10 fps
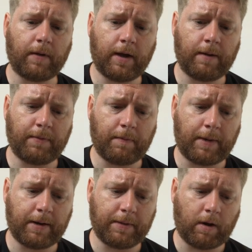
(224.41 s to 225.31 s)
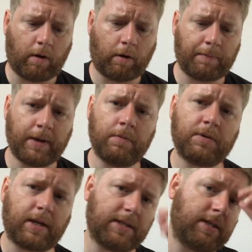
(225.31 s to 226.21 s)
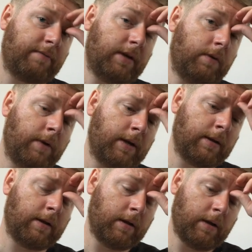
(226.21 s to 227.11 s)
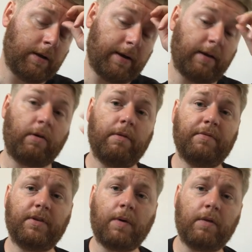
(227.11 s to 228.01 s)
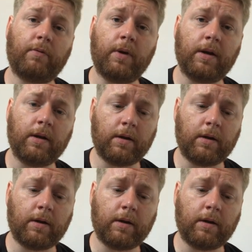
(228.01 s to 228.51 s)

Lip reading: They're meant to be RRP was like 70 quid, and I got them for 12 quid.